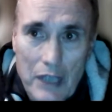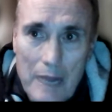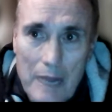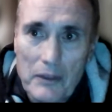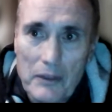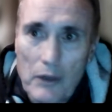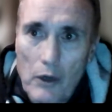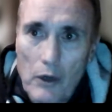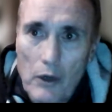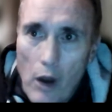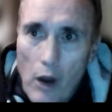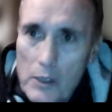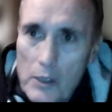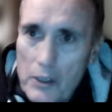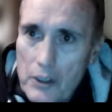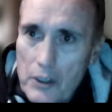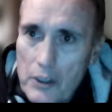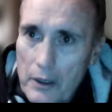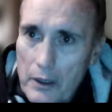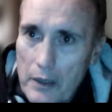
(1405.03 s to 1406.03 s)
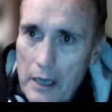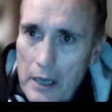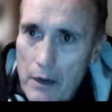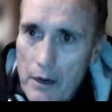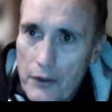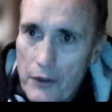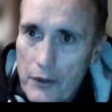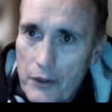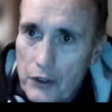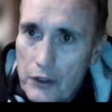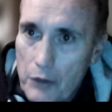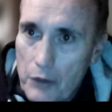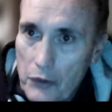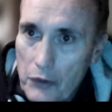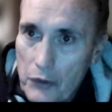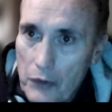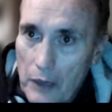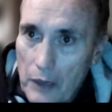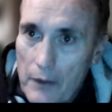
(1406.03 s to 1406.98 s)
but they're always going to hear the truth.